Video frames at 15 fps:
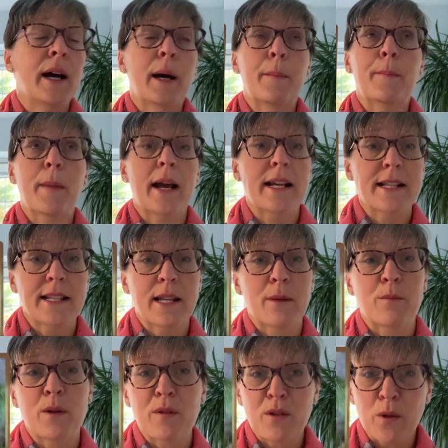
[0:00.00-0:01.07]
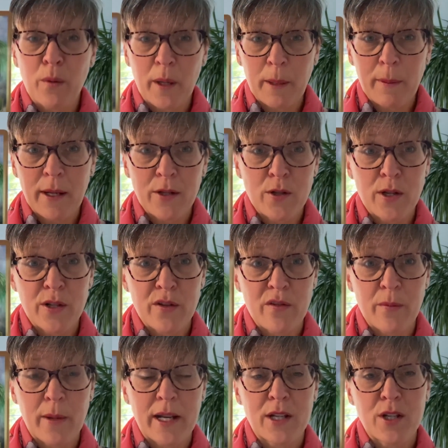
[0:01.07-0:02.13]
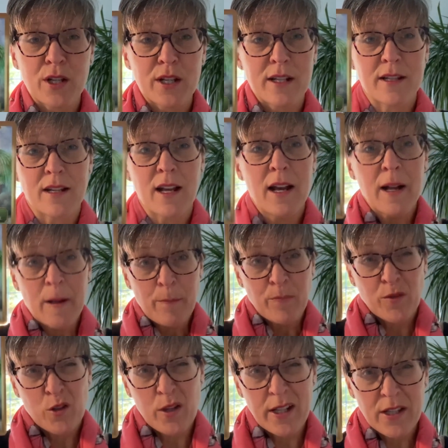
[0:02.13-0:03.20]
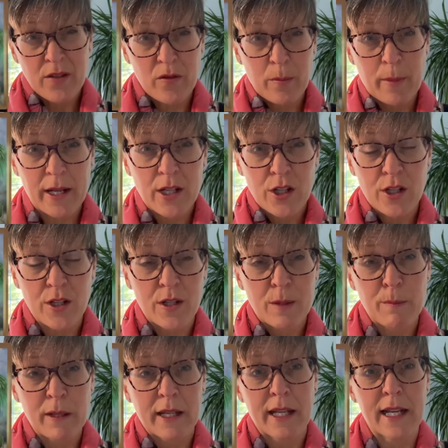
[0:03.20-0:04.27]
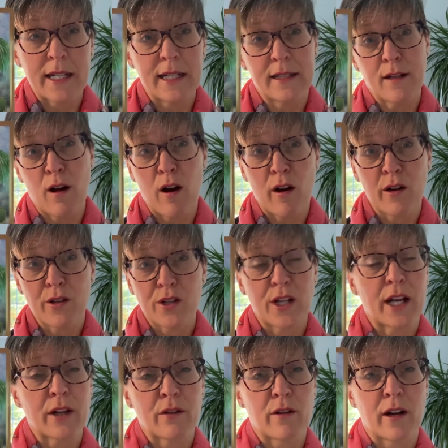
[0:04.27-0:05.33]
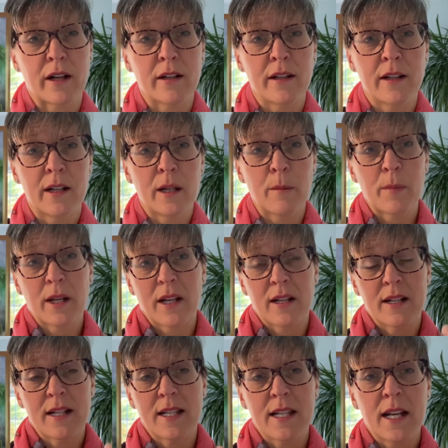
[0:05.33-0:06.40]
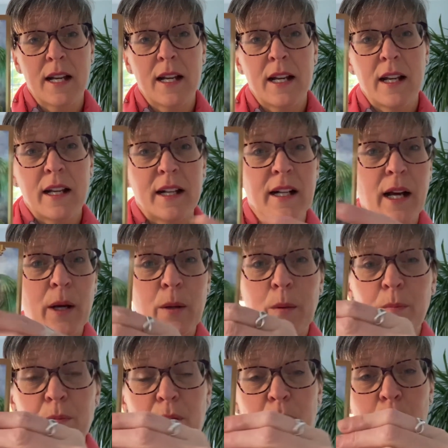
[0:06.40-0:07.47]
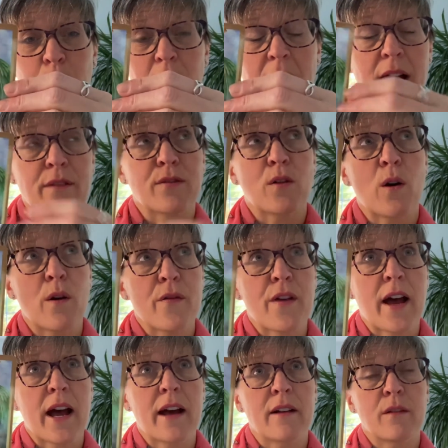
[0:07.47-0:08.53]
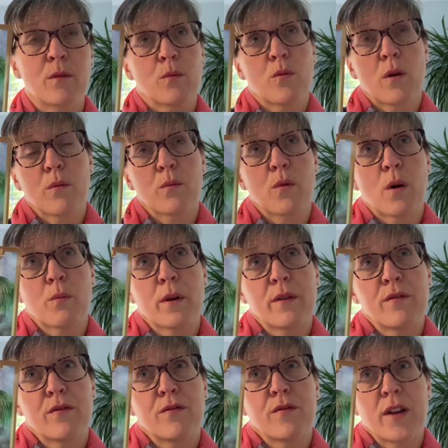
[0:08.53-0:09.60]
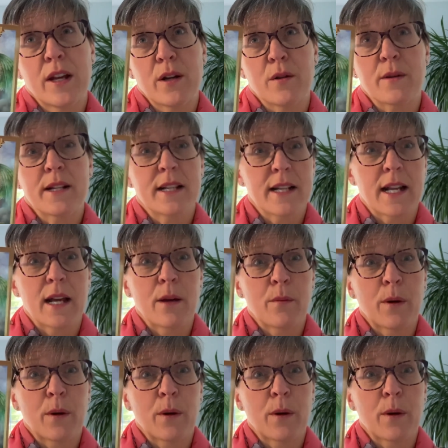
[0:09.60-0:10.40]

Amazing. We're talking about transformations. Transformations begin in the heart chakra because, you know, we have got that, what we feel, isn't it?